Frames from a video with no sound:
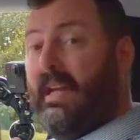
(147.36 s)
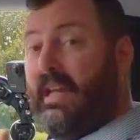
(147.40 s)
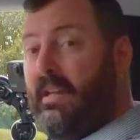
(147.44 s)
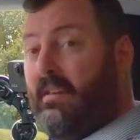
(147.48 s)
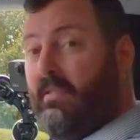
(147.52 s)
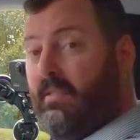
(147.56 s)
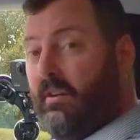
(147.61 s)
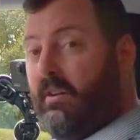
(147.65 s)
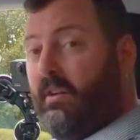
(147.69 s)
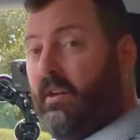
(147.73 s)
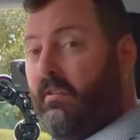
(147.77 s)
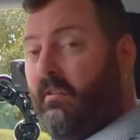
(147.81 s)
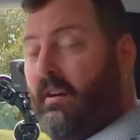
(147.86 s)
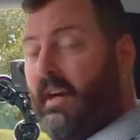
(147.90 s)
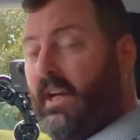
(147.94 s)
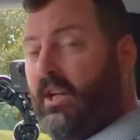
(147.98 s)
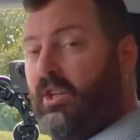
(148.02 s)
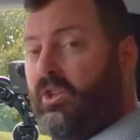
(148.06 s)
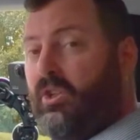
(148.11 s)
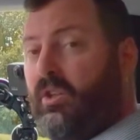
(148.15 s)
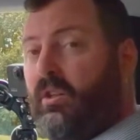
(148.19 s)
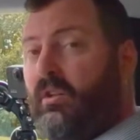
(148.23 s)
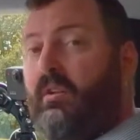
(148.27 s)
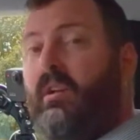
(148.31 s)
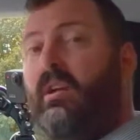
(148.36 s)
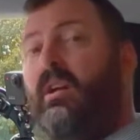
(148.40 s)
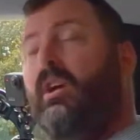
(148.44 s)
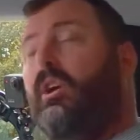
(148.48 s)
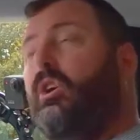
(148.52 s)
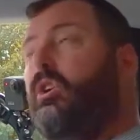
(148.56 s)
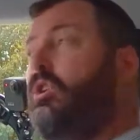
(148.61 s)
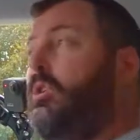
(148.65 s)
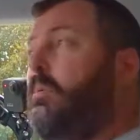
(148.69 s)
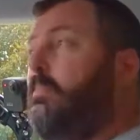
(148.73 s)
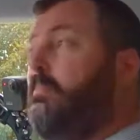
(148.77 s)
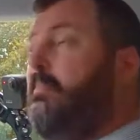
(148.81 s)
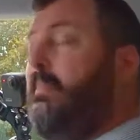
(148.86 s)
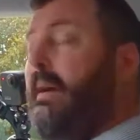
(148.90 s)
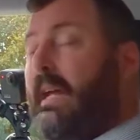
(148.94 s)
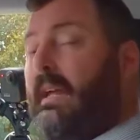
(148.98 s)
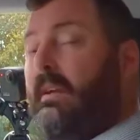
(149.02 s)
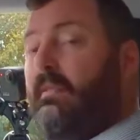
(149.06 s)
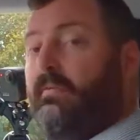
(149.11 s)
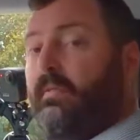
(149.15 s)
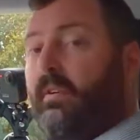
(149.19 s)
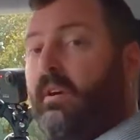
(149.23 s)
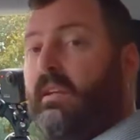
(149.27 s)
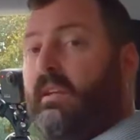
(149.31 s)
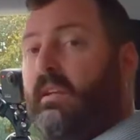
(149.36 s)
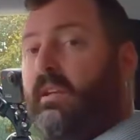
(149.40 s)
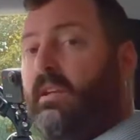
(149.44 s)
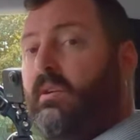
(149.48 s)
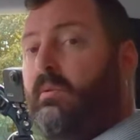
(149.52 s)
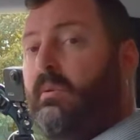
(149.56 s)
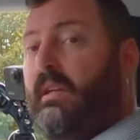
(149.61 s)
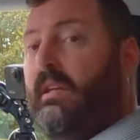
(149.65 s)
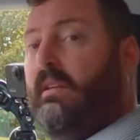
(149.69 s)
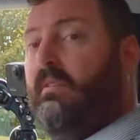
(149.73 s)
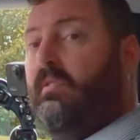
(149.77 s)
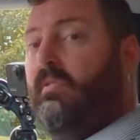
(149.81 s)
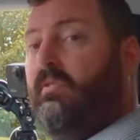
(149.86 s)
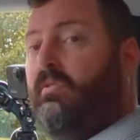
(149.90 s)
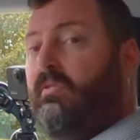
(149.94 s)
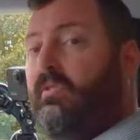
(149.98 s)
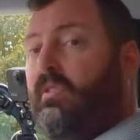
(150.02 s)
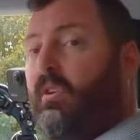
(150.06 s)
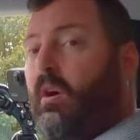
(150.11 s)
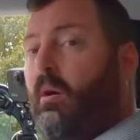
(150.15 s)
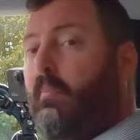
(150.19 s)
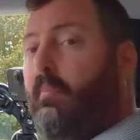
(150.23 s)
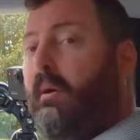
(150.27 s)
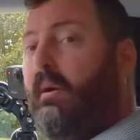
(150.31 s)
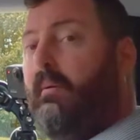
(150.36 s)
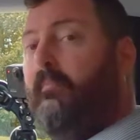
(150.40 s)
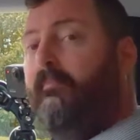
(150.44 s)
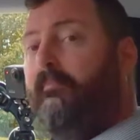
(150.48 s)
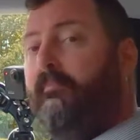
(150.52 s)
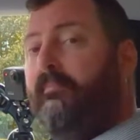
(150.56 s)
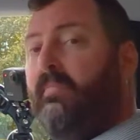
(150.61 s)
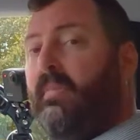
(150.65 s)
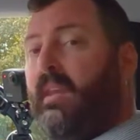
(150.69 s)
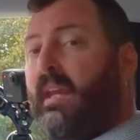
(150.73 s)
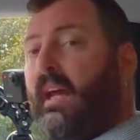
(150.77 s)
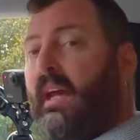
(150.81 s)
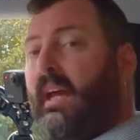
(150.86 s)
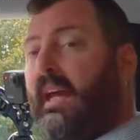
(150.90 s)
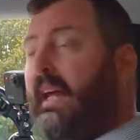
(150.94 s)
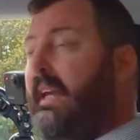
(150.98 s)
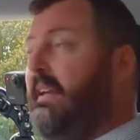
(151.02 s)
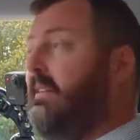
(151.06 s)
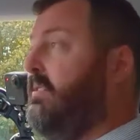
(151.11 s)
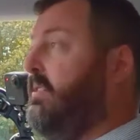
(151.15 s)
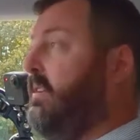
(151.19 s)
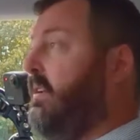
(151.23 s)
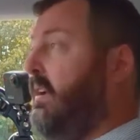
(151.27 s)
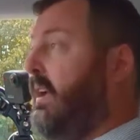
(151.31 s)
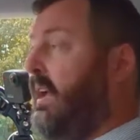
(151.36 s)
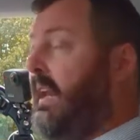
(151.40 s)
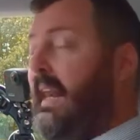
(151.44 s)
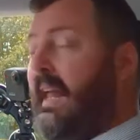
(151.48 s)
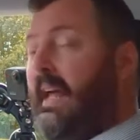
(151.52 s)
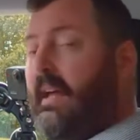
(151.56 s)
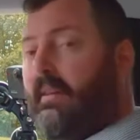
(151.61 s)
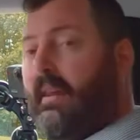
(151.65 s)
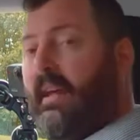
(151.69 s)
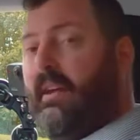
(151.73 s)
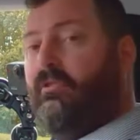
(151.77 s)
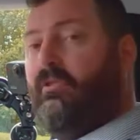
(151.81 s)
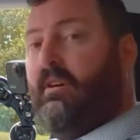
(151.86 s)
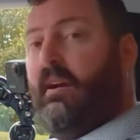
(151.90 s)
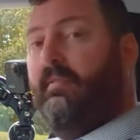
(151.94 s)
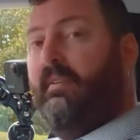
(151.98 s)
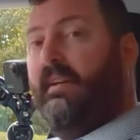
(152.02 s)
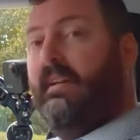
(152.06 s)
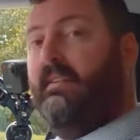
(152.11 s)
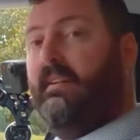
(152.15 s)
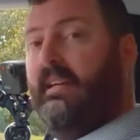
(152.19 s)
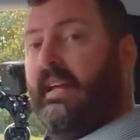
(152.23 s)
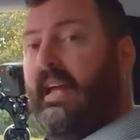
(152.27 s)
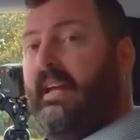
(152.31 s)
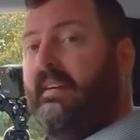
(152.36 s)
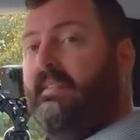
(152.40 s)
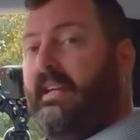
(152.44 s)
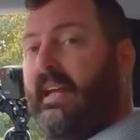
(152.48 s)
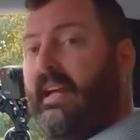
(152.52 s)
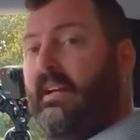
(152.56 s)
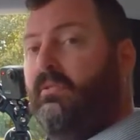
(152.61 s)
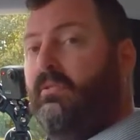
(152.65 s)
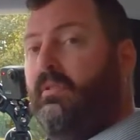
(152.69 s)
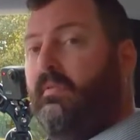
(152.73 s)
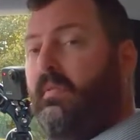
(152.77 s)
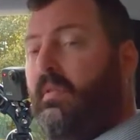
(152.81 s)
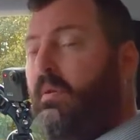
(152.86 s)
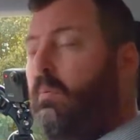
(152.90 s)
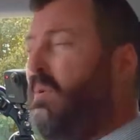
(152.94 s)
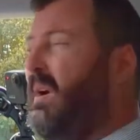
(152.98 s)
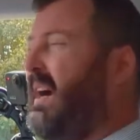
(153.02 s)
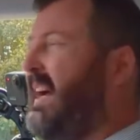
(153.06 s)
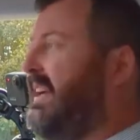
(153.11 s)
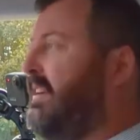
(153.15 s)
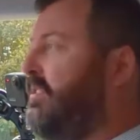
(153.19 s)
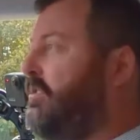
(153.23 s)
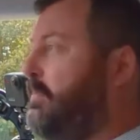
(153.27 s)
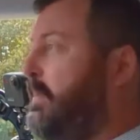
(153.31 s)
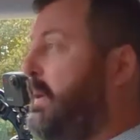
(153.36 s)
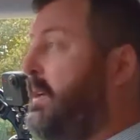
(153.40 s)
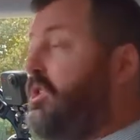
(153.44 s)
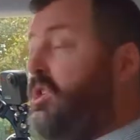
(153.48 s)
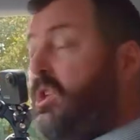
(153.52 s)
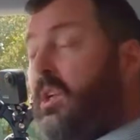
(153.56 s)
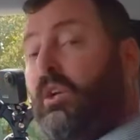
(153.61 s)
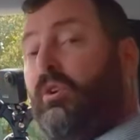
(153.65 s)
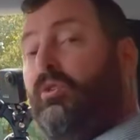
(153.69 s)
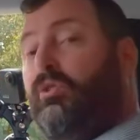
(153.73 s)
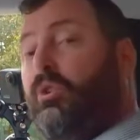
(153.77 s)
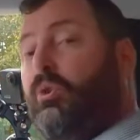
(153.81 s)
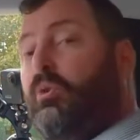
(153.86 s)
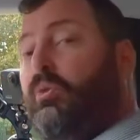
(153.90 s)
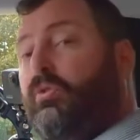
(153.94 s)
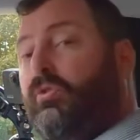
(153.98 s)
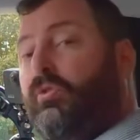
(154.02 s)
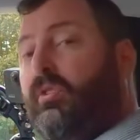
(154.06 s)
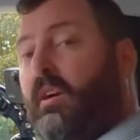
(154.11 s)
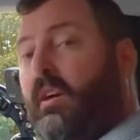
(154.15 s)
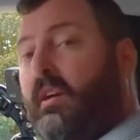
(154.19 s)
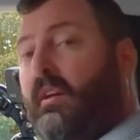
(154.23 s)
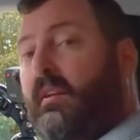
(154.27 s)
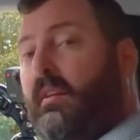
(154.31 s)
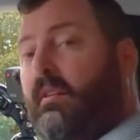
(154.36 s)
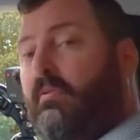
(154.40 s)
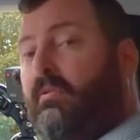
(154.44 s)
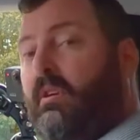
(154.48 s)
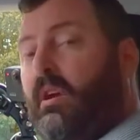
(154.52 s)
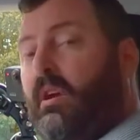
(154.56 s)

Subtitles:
either direction, you may find that you need to stop and allow that traffic to get out of the way, especially on your side of the